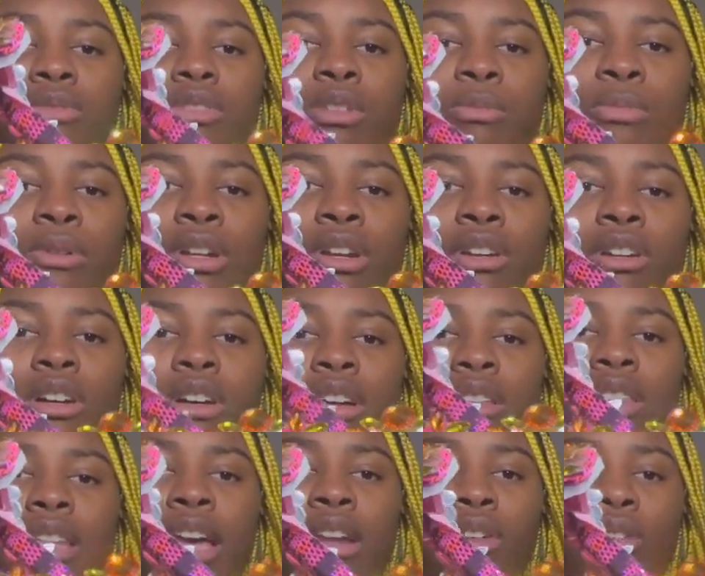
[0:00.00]
you put it
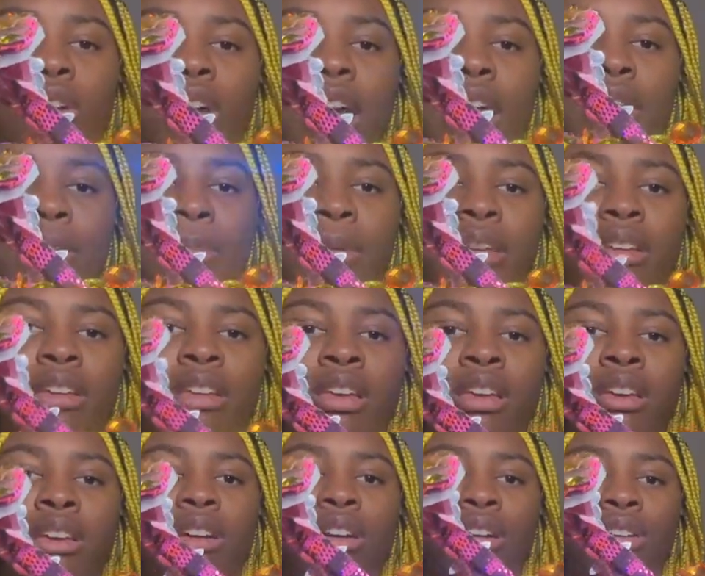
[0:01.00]
on. That'll kind of be
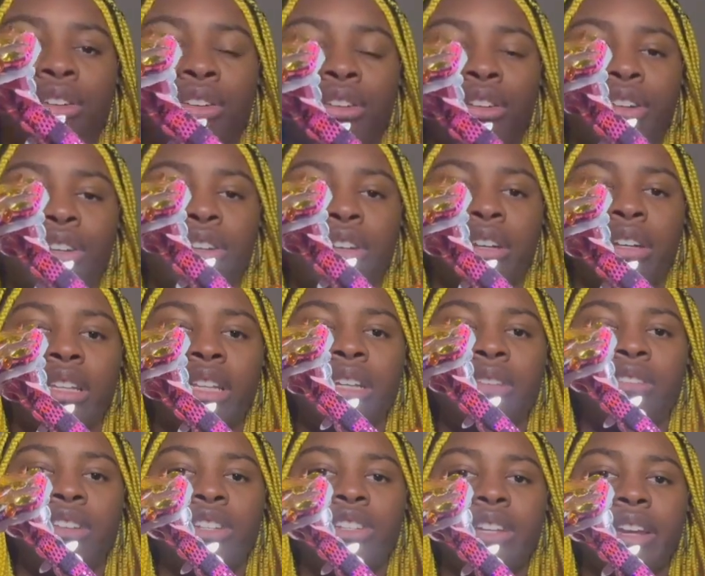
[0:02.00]
under your
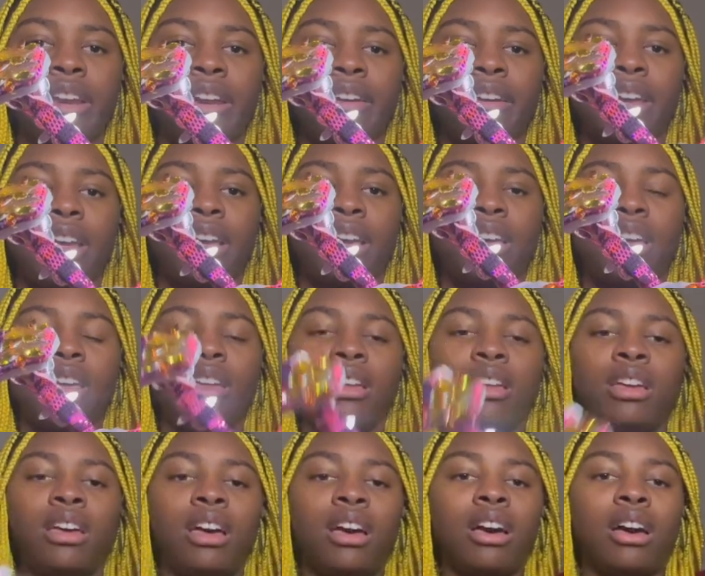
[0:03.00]
cleavage area.
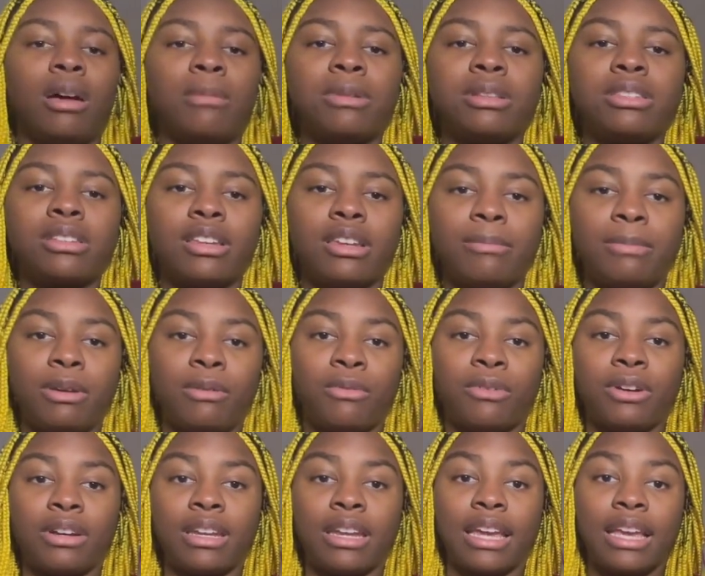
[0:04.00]
It's going to be
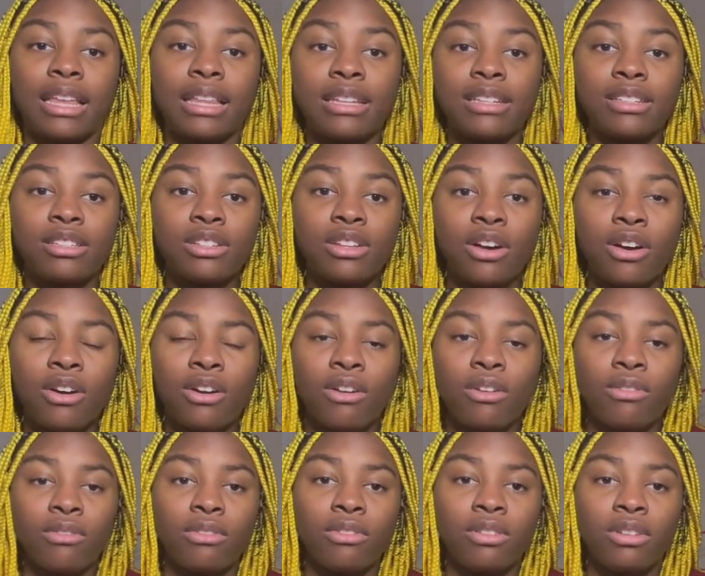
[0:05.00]
worn like
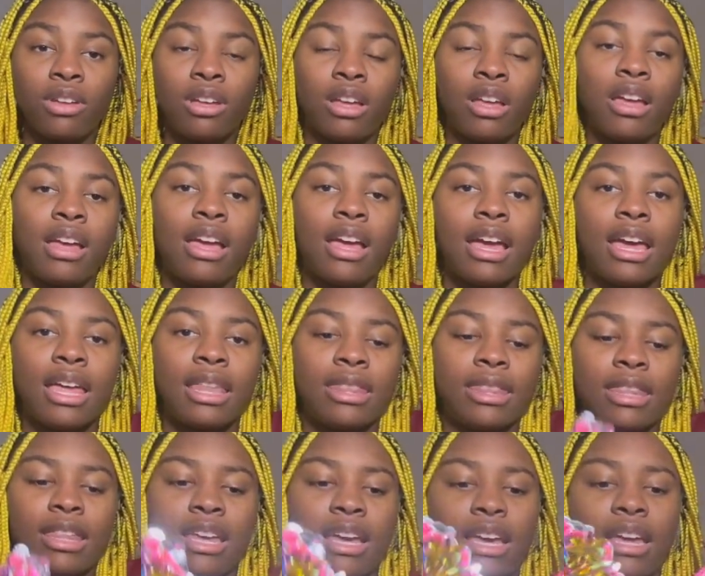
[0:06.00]
so.
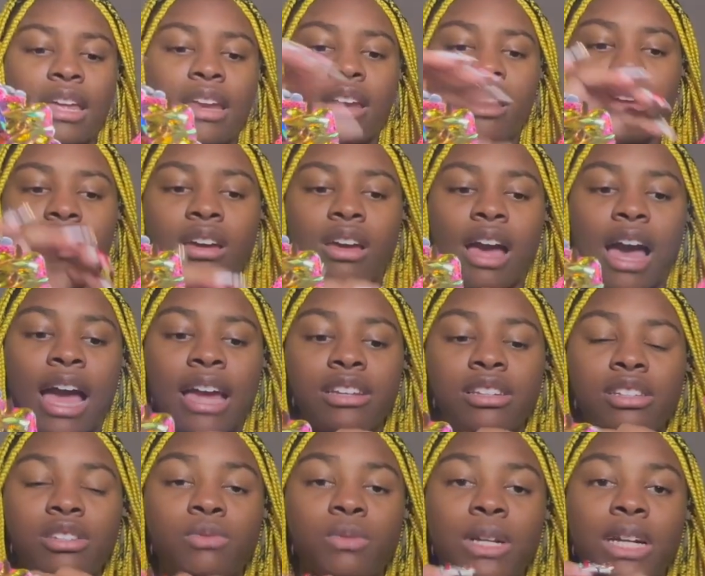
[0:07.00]
And then I
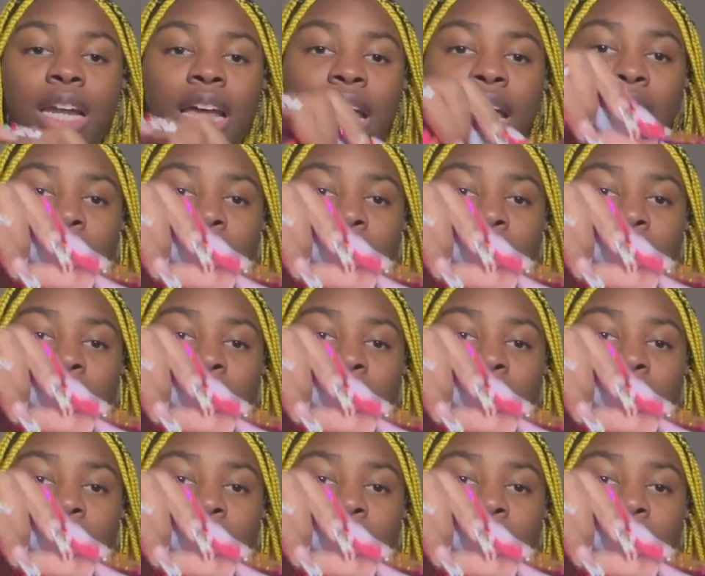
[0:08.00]
just went ahead